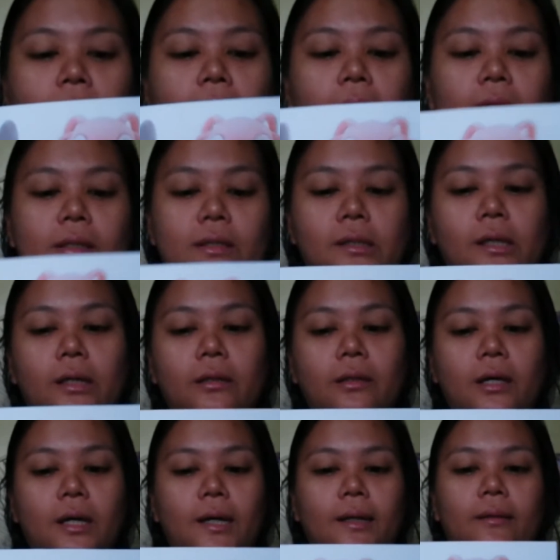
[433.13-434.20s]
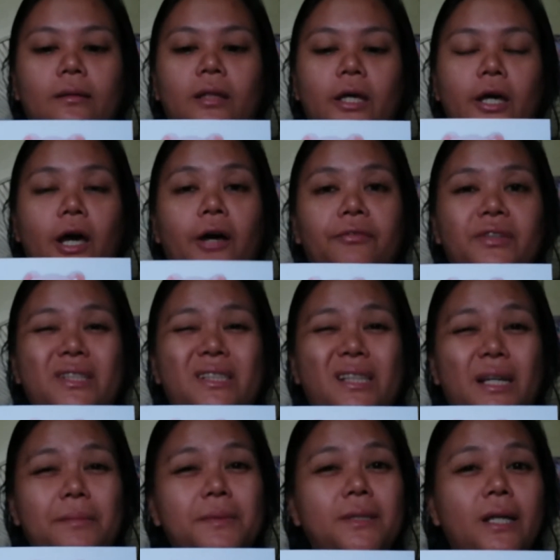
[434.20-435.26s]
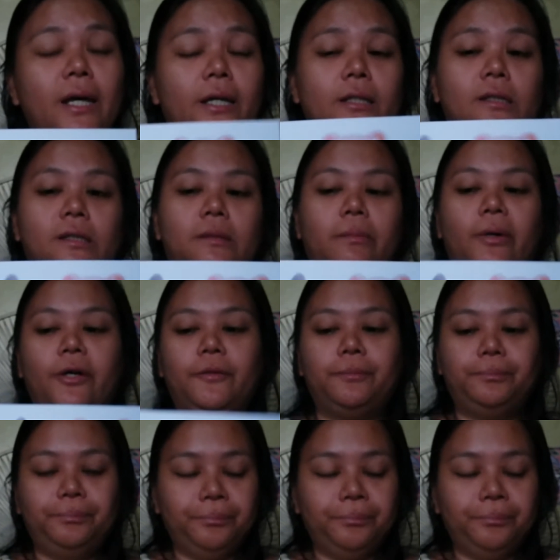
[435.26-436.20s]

Ate said that they have the same size, but